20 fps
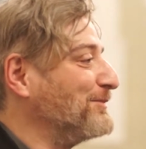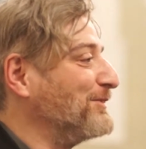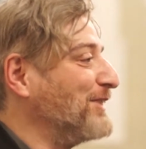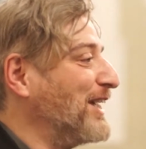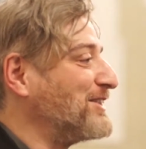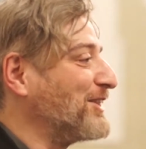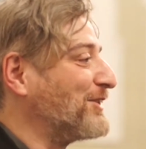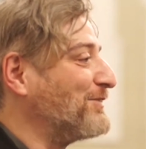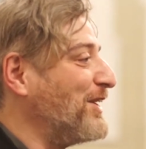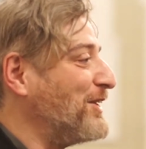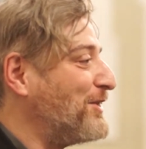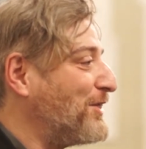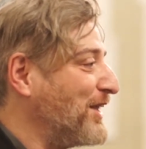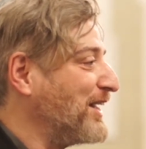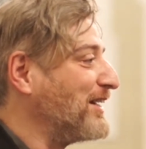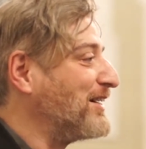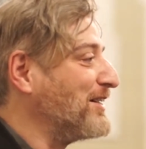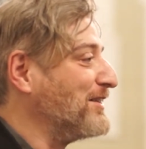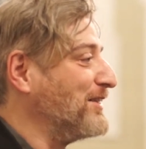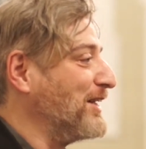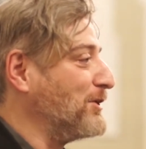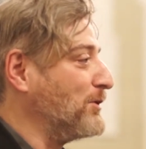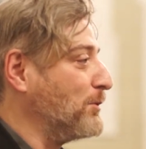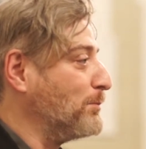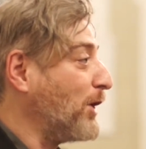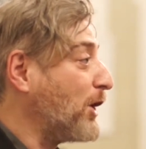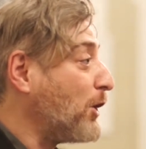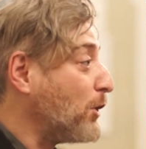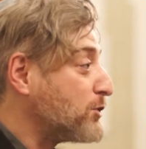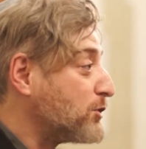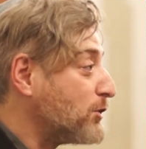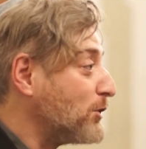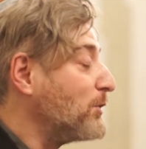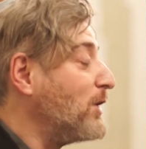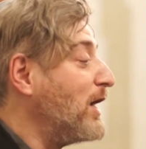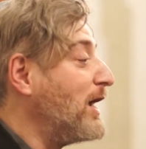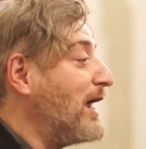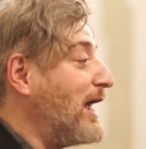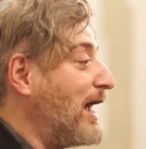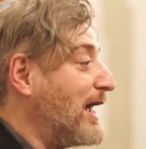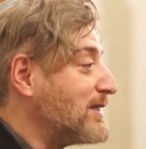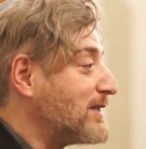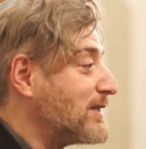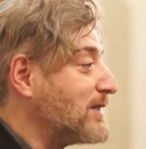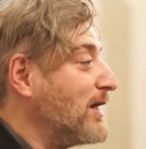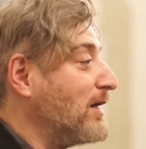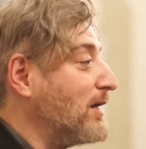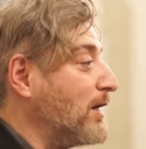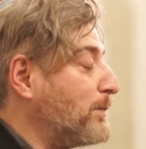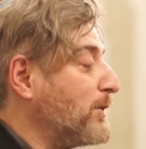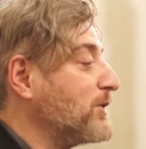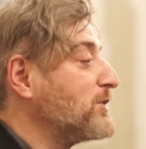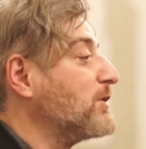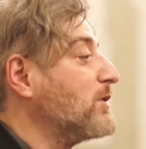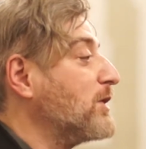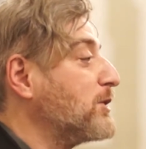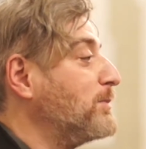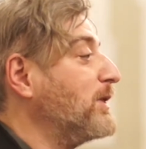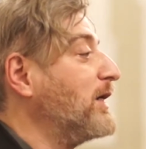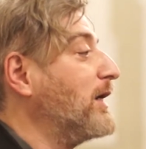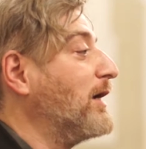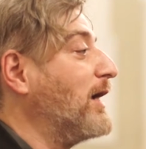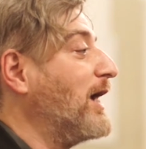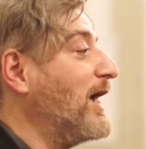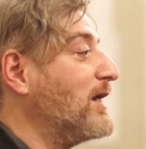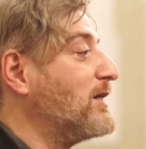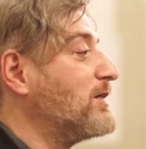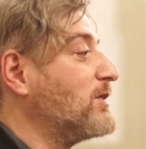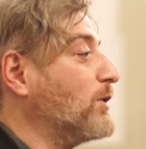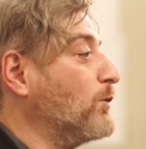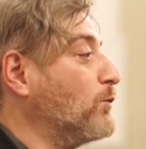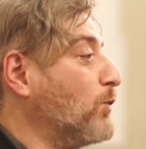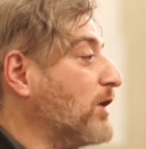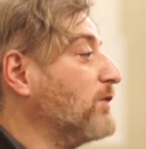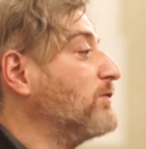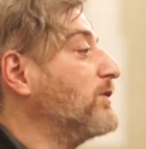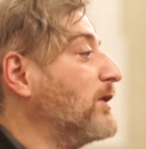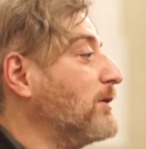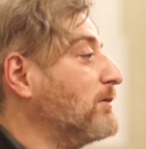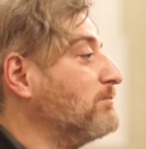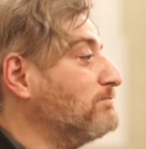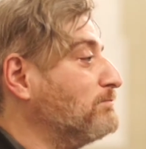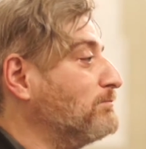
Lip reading: as a great thinker, but also as a person who's been head of one of the